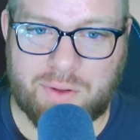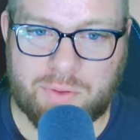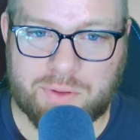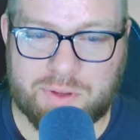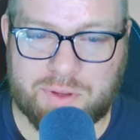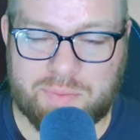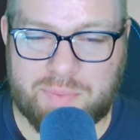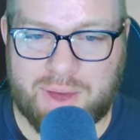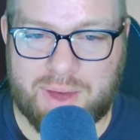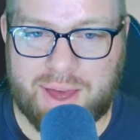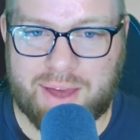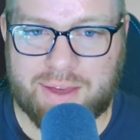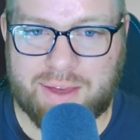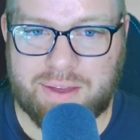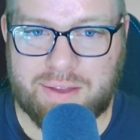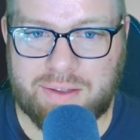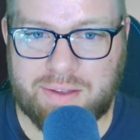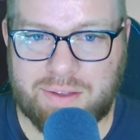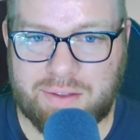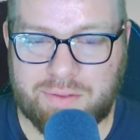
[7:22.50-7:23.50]
back
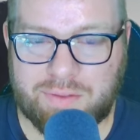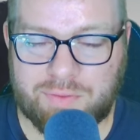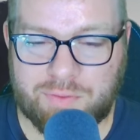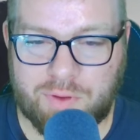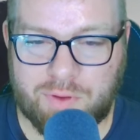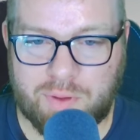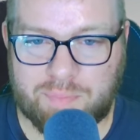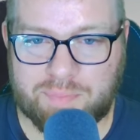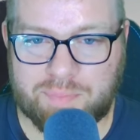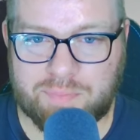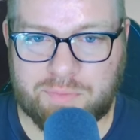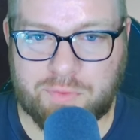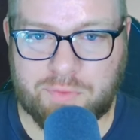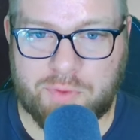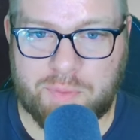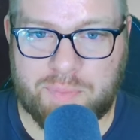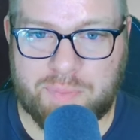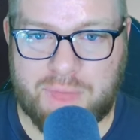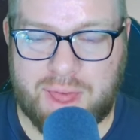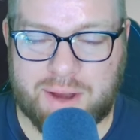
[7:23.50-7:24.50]

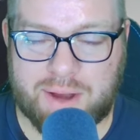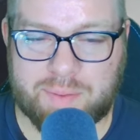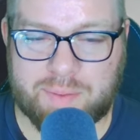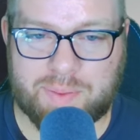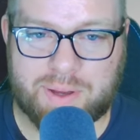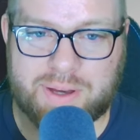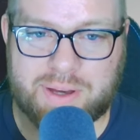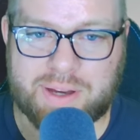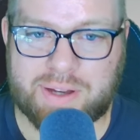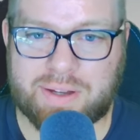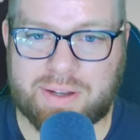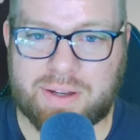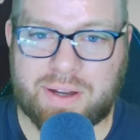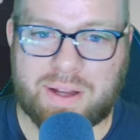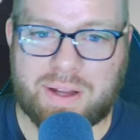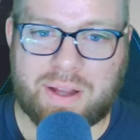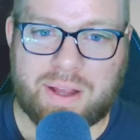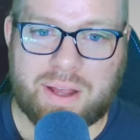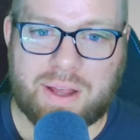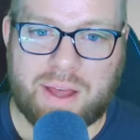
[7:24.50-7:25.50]
from that opinion.
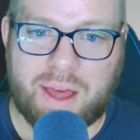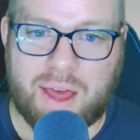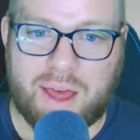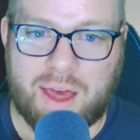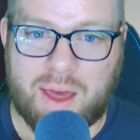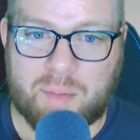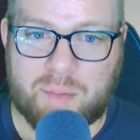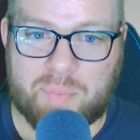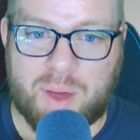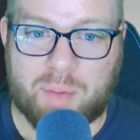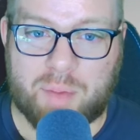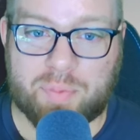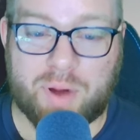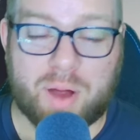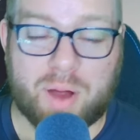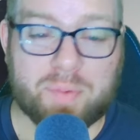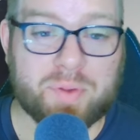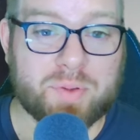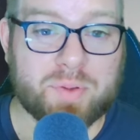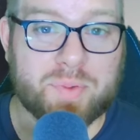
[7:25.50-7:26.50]
I'll
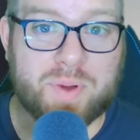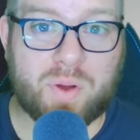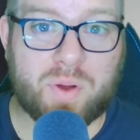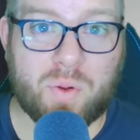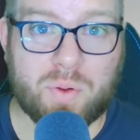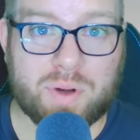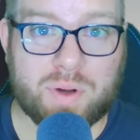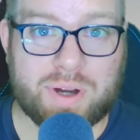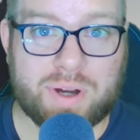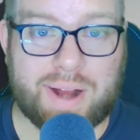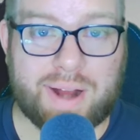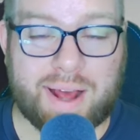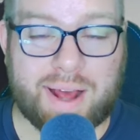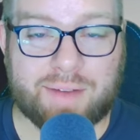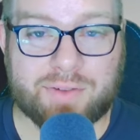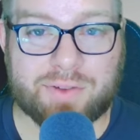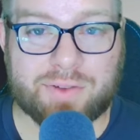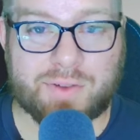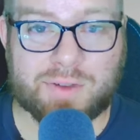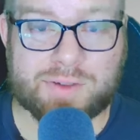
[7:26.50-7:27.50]
probably record it
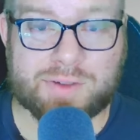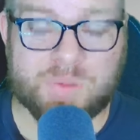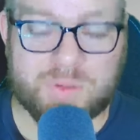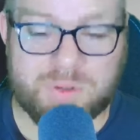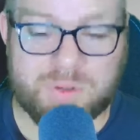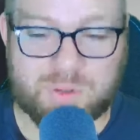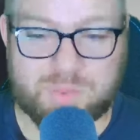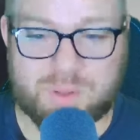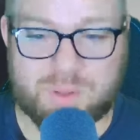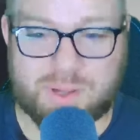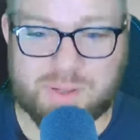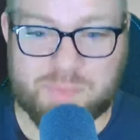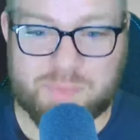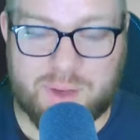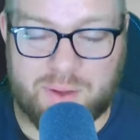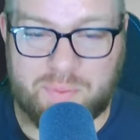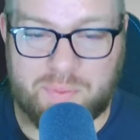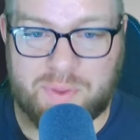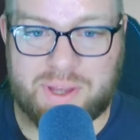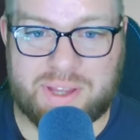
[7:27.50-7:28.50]
after this one just because
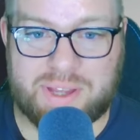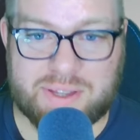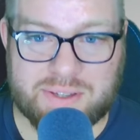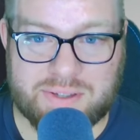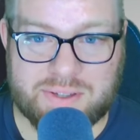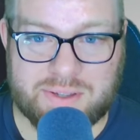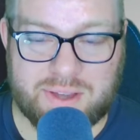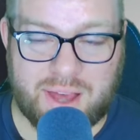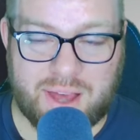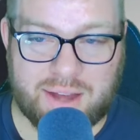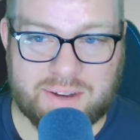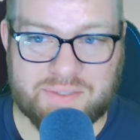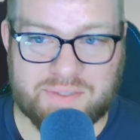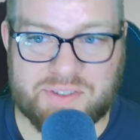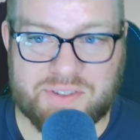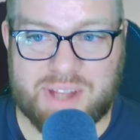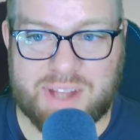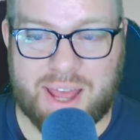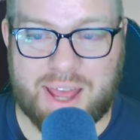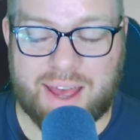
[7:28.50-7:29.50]
my week is kind of
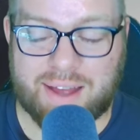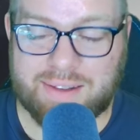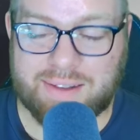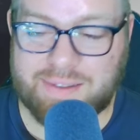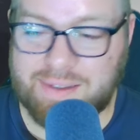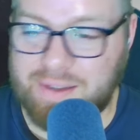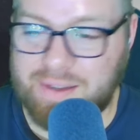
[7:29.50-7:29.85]
stacked.